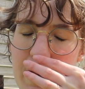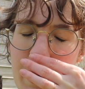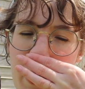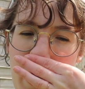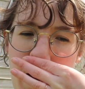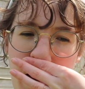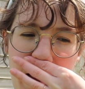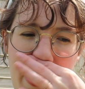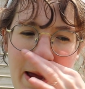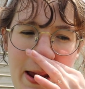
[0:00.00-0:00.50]

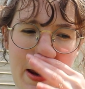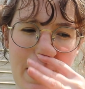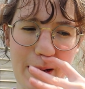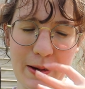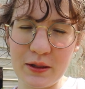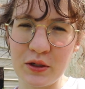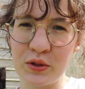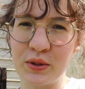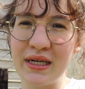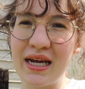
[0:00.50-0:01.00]
I
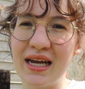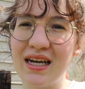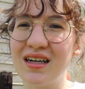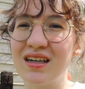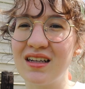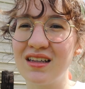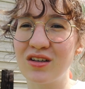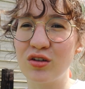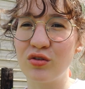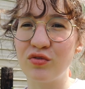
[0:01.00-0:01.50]
created
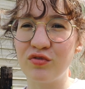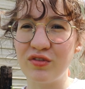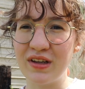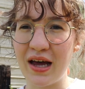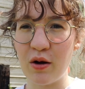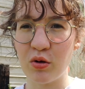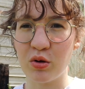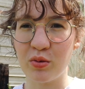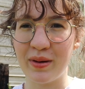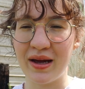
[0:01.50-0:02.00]
a little
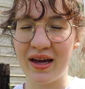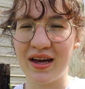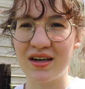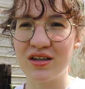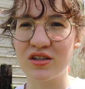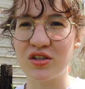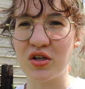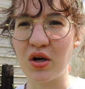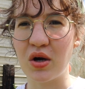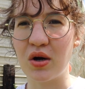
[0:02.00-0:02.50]
flower bed,
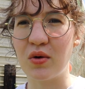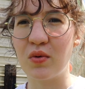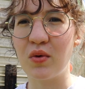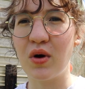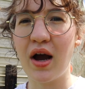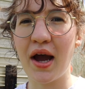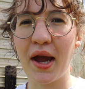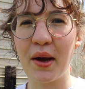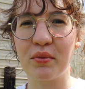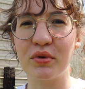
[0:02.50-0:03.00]
so
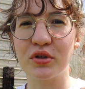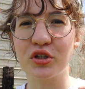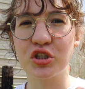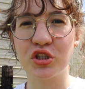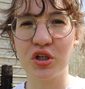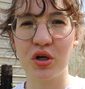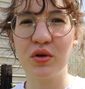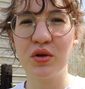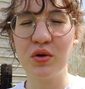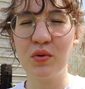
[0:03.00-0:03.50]
I will
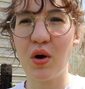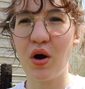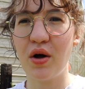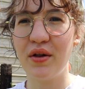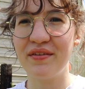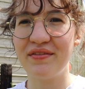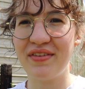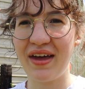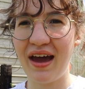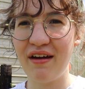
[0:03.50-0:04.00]
show you all
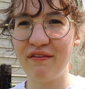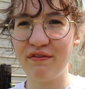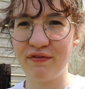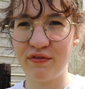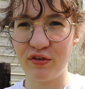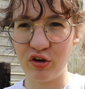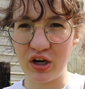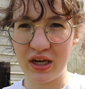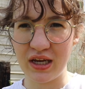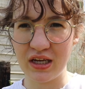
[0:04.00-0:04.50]
of that
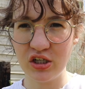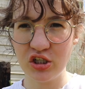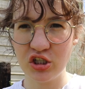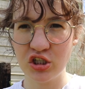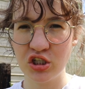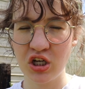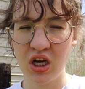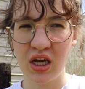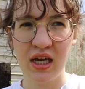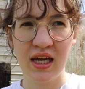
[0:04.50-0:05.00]

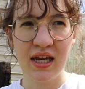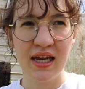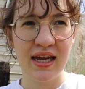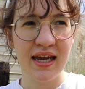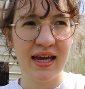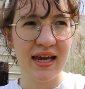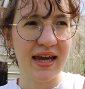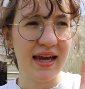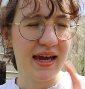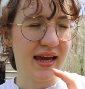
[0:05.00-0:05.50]
footage
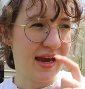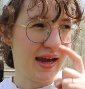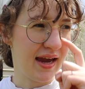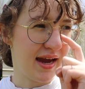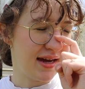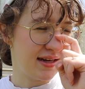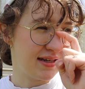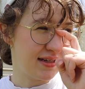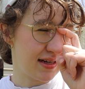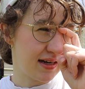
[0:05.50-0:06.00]

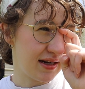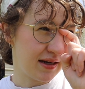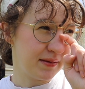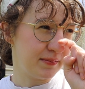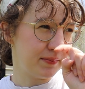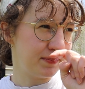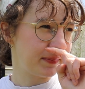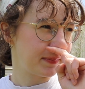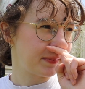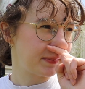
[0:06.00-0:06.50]
and
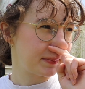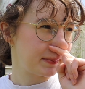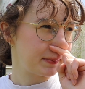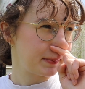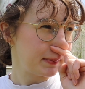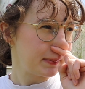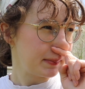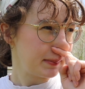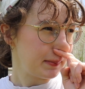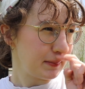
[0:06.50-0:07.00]

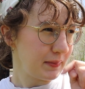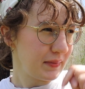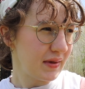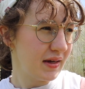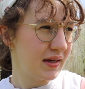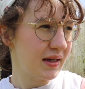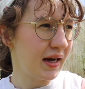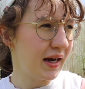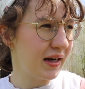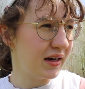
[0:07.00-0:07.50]

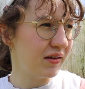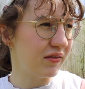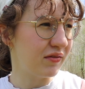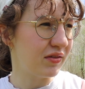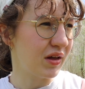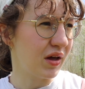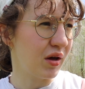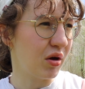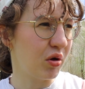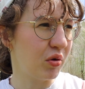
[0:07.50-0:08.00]
kind of
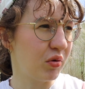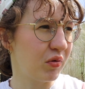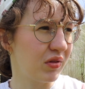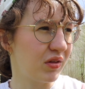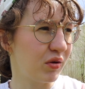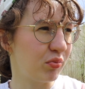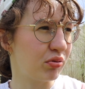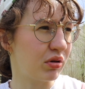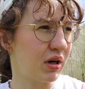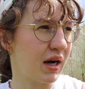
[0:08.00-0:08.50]

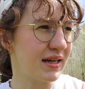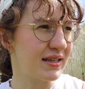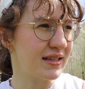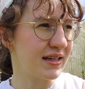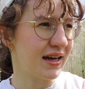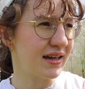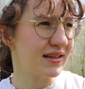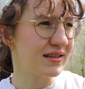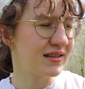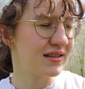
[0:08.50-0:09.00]
the
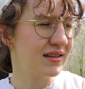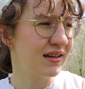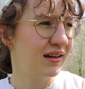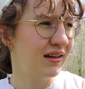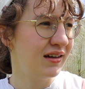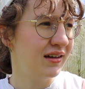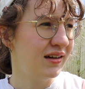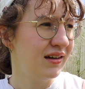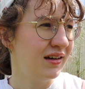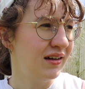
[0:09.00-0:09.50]
process
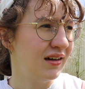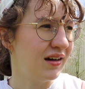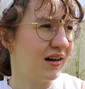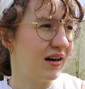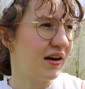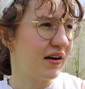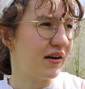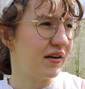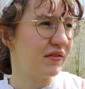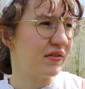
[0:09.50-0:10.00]

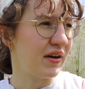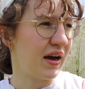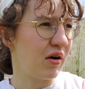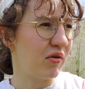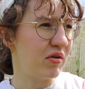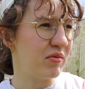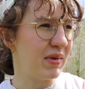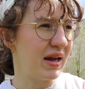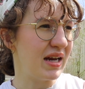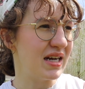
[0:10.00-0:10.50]
of how
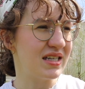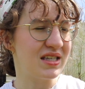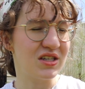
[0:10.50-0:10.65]
we made it.